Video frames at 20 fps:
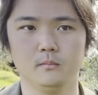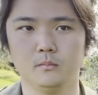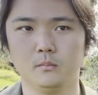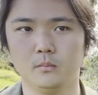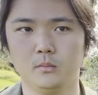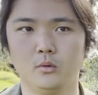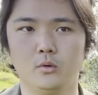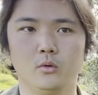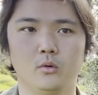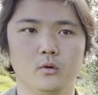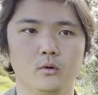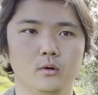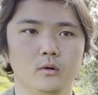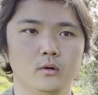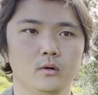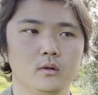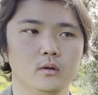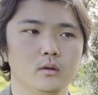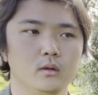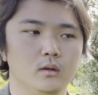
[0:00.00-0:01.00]
more
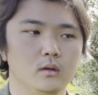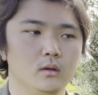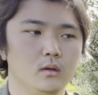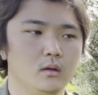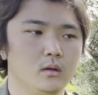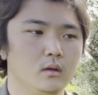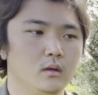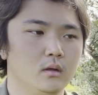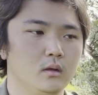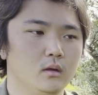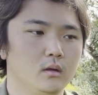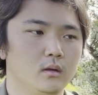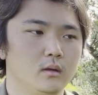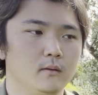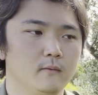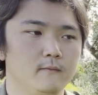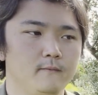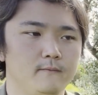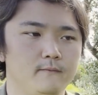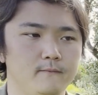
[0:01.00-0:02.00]

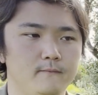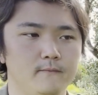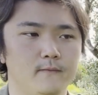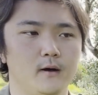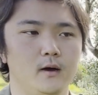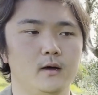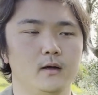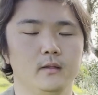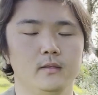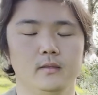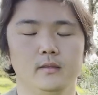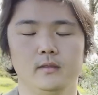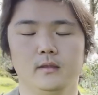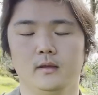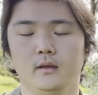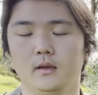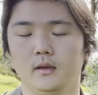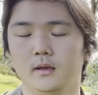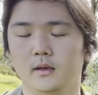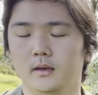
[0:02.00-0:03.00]
fun
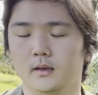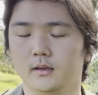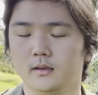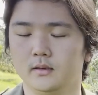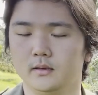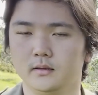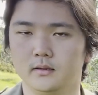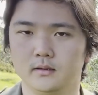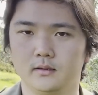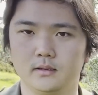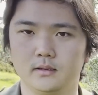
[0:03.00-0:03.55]
and